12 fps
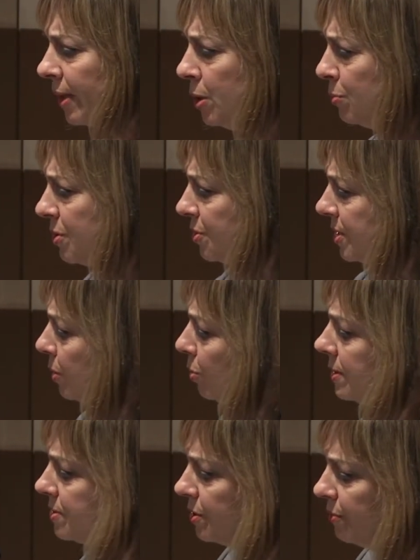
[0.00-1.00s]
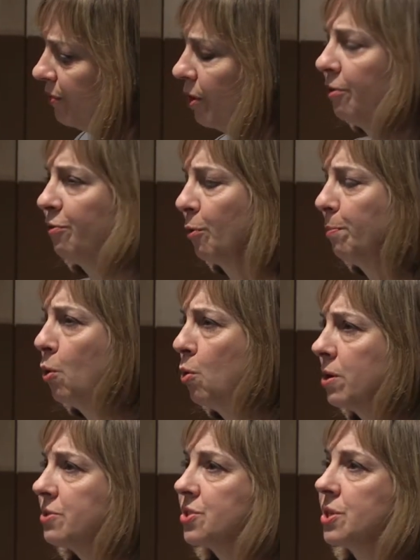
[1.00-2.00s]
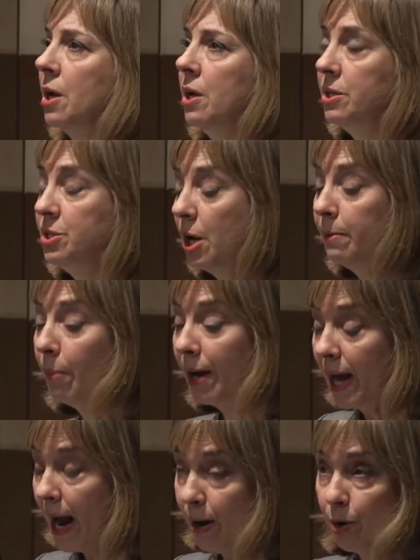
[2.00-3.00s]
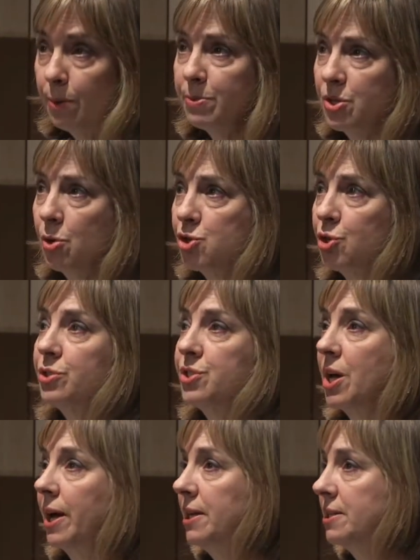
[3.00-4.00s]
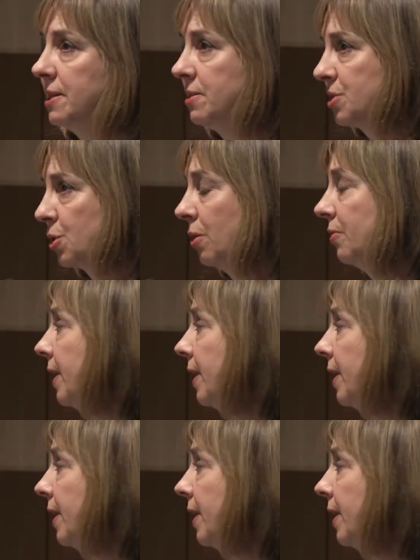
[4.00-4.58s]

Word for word: It was a series of, of reports done by Arab social scientists called